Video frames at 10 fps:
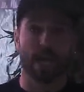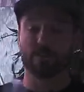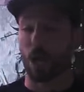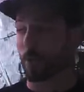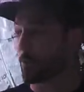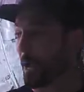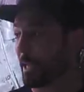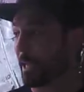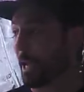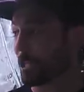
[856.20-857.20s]
I've got one
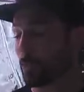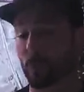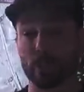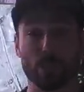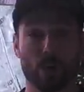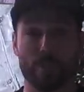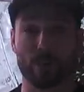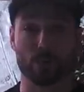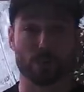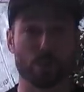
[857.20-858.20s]
ready. I just really wanna
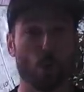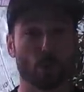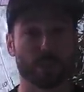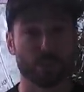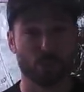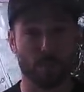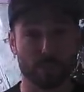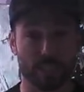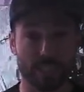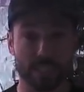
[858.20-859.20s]
make sure it's totally
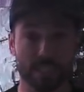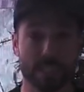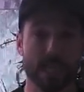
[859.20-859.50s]
scrubbed clean,